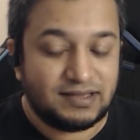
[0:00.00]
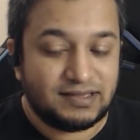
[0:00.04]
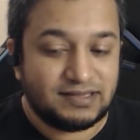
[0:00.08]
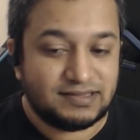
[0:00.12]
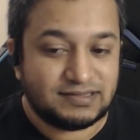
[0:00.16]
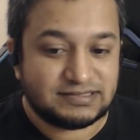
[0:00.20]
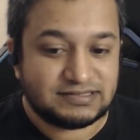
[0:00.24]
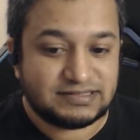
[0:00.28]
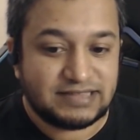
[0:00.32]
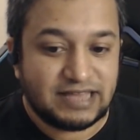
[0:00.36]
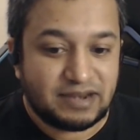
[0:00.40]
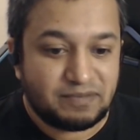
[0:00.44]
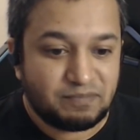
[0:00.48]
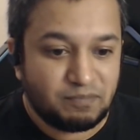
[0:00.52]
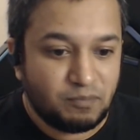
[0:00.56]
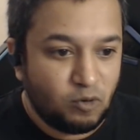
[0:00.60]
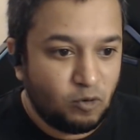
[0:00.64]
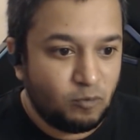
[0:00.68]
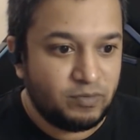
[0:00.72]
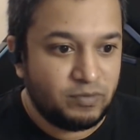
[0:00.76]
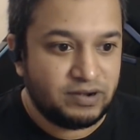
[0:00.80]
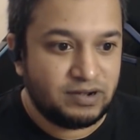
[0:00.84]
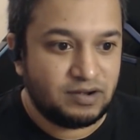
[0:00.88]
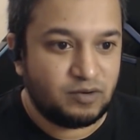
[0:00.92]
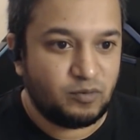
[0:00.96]
It's that
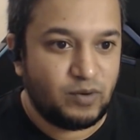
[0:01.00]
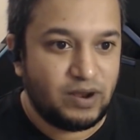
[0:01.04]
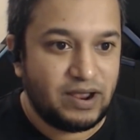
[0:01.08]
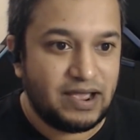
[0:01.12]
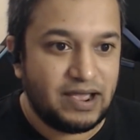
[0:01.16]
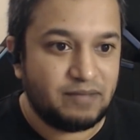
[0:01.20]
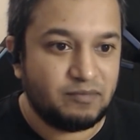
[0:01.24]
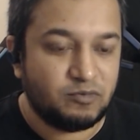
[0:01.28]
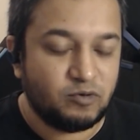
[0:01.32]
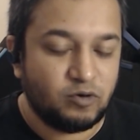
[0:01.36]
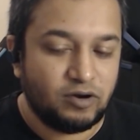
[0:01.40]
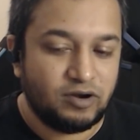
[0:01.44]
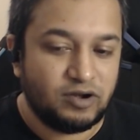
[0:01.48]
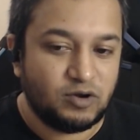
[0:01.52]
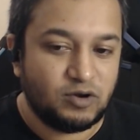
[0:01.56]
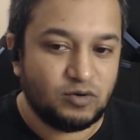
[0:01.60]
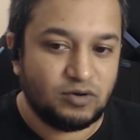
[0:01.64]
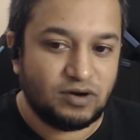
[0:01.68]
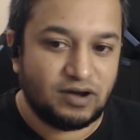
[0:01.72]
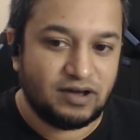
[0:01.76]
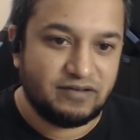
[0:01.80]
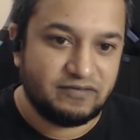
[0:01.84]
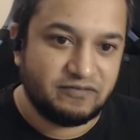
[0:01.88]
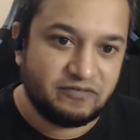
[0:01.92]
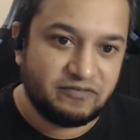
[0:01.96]
moment where I'm going to
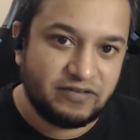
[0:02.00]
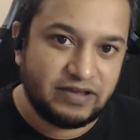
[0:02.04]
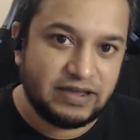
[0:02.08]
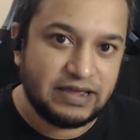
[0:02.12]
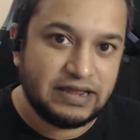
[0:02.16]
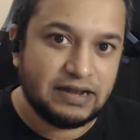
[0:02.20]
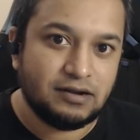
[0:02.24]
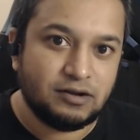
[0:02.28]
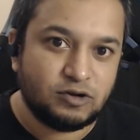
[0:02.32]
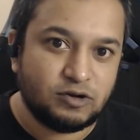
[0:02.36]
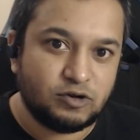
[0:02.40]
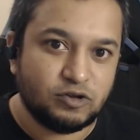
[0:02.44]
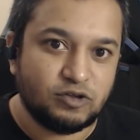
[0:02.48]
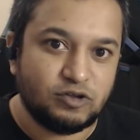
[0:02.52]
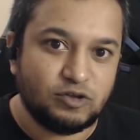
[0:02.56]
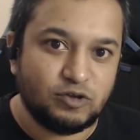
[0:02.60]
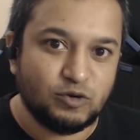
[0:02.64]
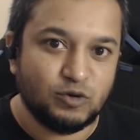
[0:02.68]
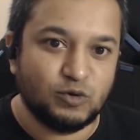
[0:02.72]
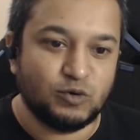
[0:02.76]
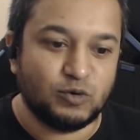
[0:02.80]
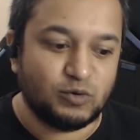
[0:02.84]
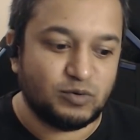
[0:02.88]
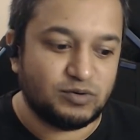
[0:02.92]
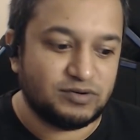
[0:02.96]
unveil to
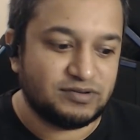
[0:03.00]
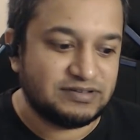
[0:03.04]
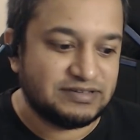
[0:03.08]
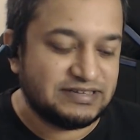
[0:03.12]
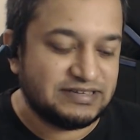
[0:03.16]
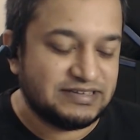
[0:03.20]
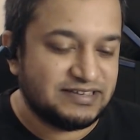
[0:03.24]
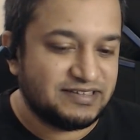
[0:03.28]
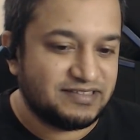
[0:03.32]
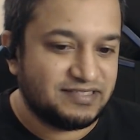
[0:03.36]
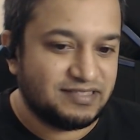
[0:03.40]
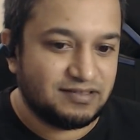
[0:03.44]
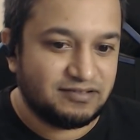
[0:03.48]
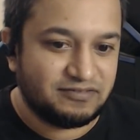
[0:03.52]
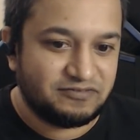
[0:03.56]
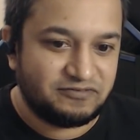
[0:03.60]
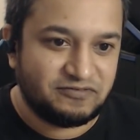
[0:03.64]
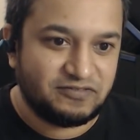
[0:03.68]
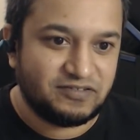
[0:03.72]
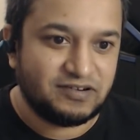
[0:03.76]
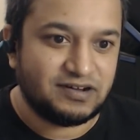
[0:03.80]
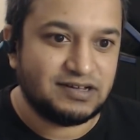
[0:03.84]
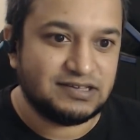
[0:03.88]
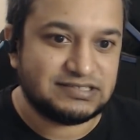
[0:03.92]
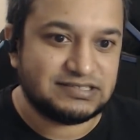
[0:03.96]
you the
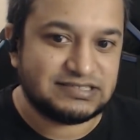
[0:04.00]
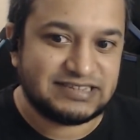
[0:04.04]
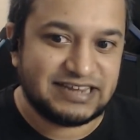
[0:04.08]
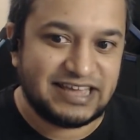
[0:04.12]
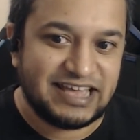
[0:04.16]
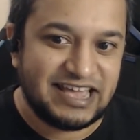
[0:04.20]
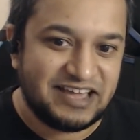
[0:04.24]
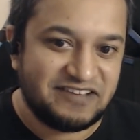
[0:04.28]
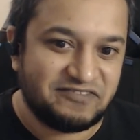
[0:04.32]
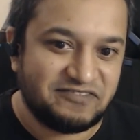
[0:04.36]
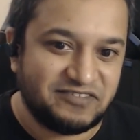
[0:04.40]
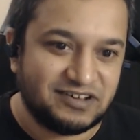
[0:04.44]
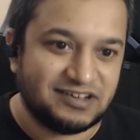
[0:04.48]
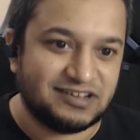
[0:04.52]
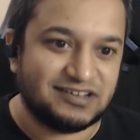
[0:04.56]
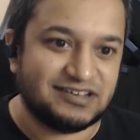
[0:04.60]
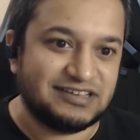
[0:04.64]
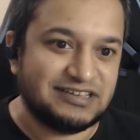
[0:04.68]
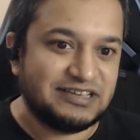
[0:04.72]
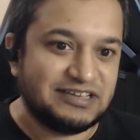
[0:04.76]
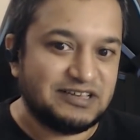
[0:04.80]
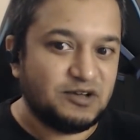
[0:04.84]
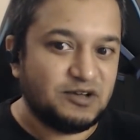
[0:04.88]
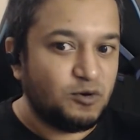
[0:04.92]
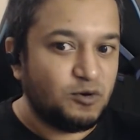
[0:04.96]
first ever
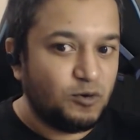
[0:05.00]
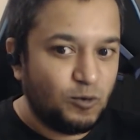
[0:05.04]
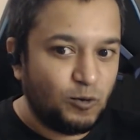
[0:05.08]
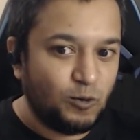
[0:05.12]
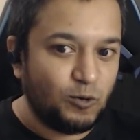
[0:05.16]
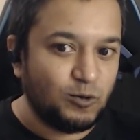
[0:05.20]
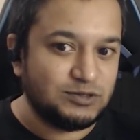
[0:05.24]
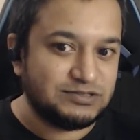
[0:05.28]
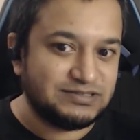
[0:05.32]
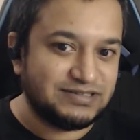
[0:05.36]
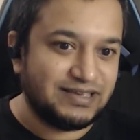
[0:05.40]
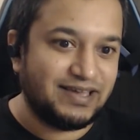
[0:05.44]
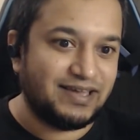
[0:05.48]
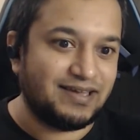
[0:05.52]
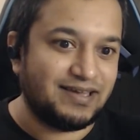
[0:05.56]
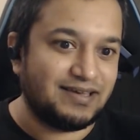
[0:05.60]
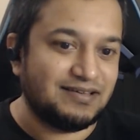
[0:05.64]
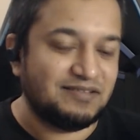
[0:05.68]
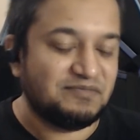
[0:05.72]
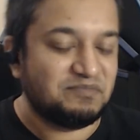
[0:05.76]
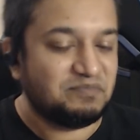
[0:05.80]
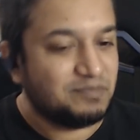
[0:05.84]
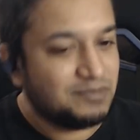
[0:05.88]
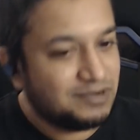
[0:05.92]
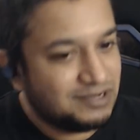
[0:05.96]

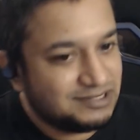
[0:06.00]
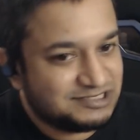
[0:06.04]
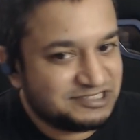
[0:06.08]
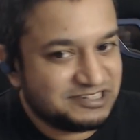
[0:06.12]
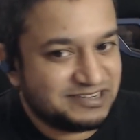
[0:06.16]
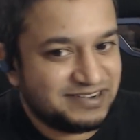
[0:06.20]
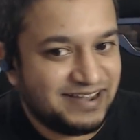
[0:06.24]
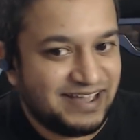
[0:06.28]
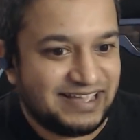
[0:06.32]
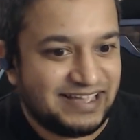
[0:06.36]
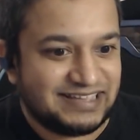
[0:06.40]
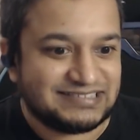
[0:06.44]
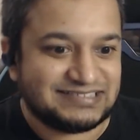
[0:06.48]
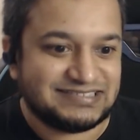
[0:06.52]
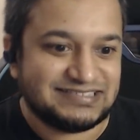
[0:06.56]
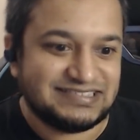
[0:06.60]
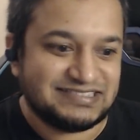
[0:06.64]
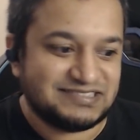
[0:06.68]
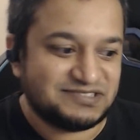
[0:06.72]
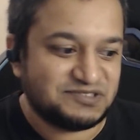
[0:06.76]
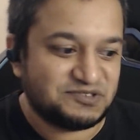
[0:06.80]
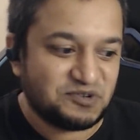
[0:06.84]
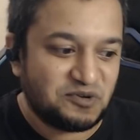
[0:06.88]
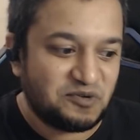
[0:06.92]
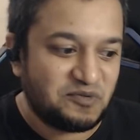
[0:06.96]
Hoezaay merchandise.
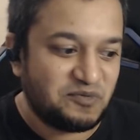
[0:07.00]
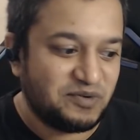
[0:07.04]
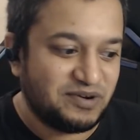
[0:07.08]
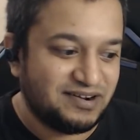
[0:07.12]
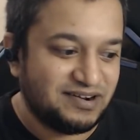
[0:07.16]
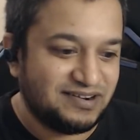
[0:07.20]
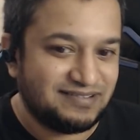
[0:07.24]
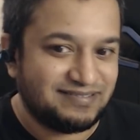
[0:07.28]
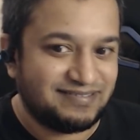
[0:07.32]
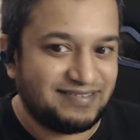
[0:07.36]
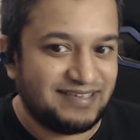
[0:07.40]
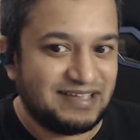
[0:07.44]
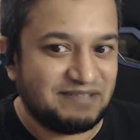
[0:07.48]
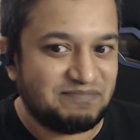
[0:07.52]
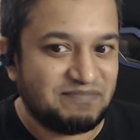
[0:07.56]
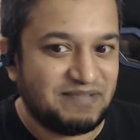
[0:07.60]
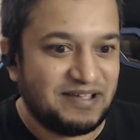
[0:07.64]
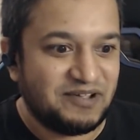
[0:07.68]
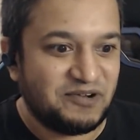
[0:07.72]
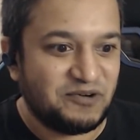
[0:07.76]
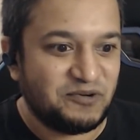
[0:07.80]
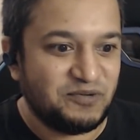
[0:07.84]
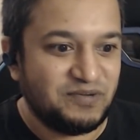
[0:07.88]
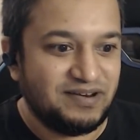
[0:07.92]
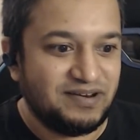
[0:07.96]
It's so weird saying
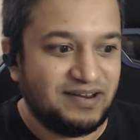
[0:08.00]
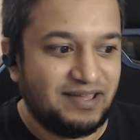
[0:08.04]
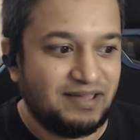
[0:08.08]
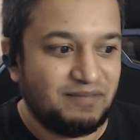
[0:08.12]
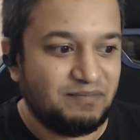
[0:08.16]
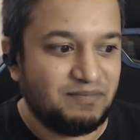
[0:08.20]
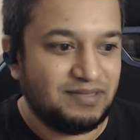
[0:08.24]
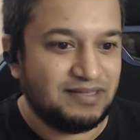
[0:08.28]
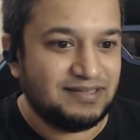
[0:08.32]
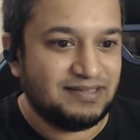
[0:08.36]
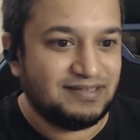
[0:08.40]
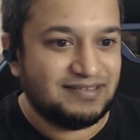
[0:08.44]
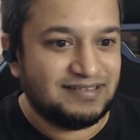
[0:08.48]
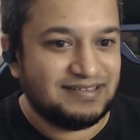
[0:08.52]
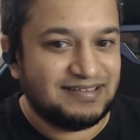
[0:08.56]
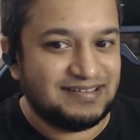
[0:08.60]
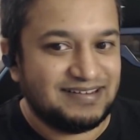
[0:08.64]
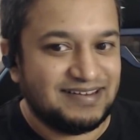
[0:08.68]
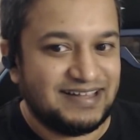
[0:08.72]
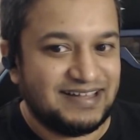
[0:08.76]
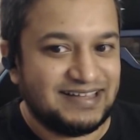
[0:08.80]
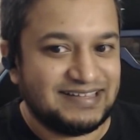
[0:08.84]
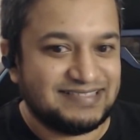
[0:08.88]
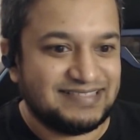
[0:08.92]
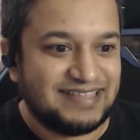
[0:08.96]
my own name
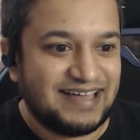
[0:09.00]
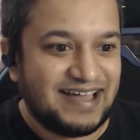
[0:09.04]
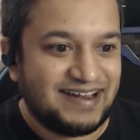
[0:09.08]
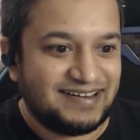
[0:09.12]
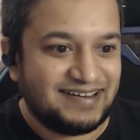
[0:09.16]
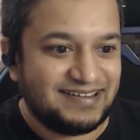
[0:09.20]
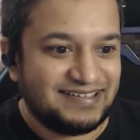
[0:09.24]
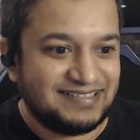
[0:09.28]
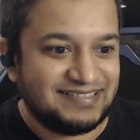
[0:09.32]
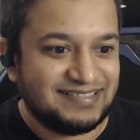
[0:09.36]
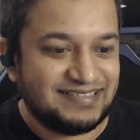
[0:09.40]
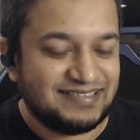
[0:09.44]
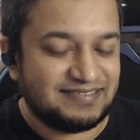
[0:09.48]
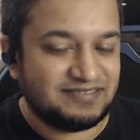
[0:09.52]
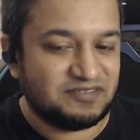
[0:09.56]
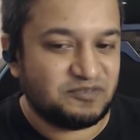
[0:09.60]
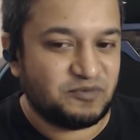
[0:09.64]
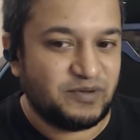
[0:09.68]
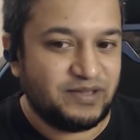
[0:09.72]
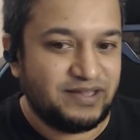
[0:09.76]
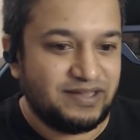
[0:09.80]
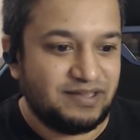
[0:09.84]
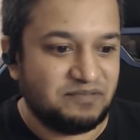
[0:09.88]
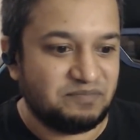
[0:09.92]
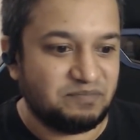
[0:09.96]
like that in this
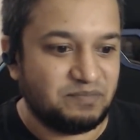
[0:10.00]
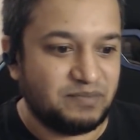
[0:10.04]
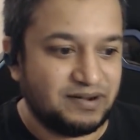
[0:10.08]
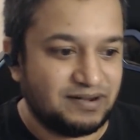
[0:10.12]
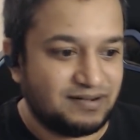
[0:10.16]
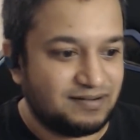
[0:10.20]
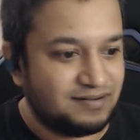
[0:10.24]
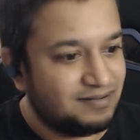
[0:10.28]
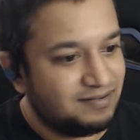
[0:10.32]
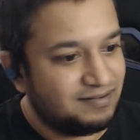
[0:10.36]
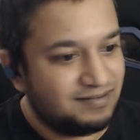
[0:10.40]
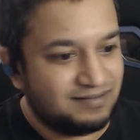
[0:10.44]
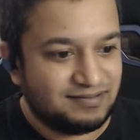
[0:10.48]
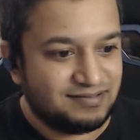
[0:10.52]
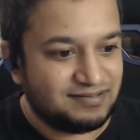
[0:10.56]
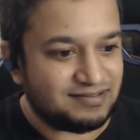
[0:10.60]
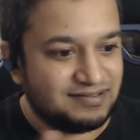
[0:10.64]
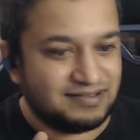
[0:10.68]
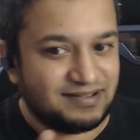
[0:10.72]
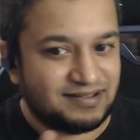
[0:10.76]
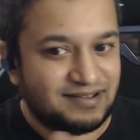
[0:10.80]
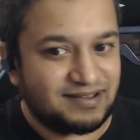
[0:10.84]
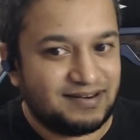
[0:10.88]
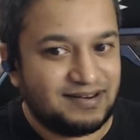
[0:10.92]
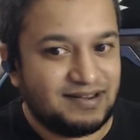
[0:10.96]
way. But
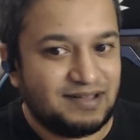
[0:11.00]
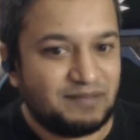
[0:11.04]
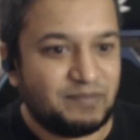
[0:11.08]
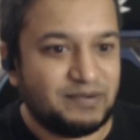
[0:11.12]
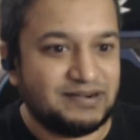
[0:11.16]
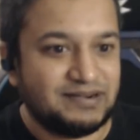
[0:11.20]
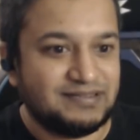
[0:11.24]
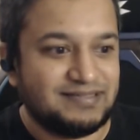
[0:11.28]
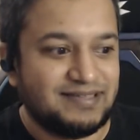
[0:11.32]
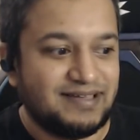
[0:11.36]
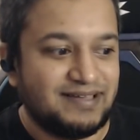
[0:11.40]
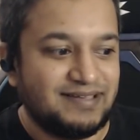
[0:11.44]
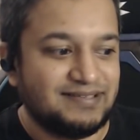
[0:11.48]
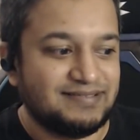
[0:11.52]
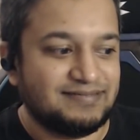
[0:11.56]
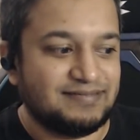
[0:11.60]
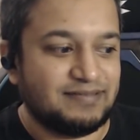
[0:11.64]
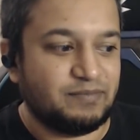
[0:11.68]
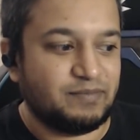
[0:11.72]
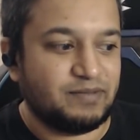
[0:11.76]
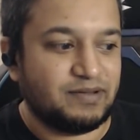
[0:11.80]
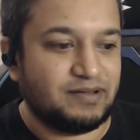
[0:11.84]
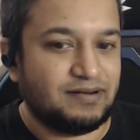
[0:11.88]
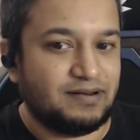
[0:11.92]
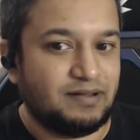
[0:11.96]
karna padta hai, ye
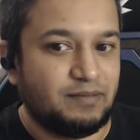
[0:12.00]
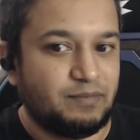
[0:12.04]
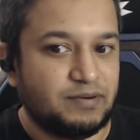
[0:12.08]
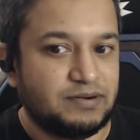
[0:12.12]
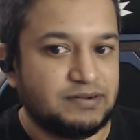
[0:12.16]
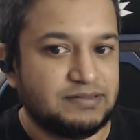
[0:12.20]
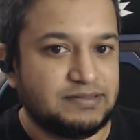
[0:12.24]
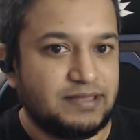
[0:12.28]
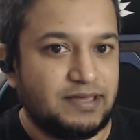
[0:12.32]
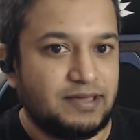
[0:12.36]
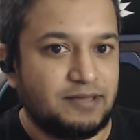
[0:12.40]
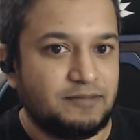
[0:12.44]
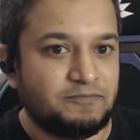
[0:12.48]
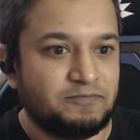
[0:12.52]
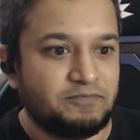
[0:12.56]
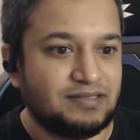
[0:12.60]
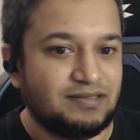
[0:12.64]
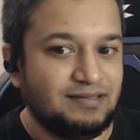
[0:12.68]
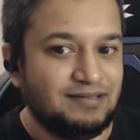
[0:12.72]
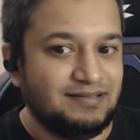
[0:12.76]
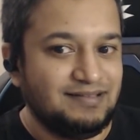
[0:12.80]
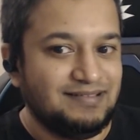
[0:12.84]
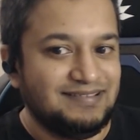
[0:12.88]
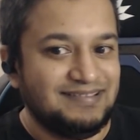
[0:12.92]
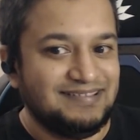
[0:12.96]
sab karna padta
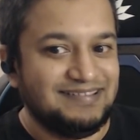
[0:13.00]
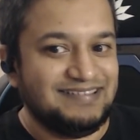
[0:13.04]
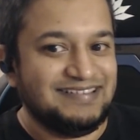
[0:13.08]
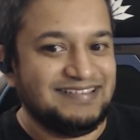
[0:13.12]
hai.